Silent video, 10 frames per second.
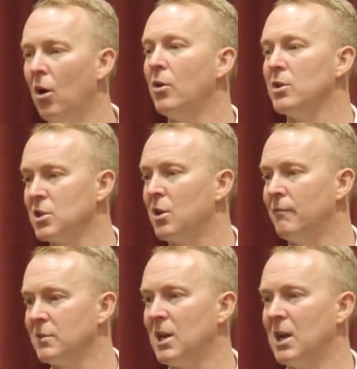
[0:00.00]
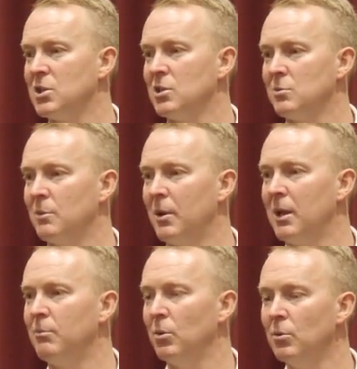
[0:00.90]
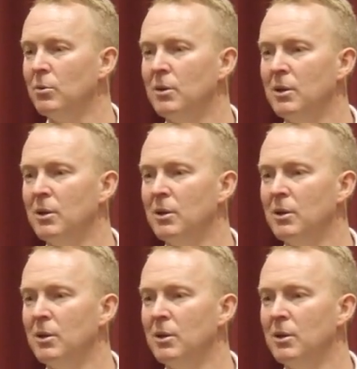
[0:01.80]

honest conversations with people,